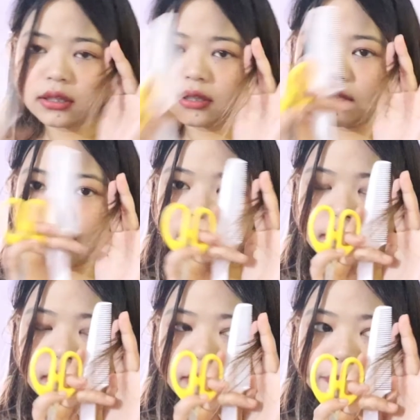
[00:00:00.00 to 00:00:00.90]
little bit
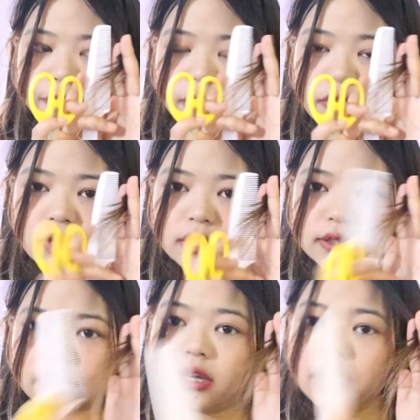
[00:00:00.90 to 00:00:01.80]
how I'll
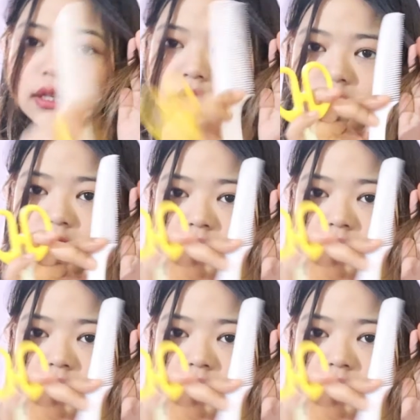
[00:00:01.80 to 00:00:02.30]
say this,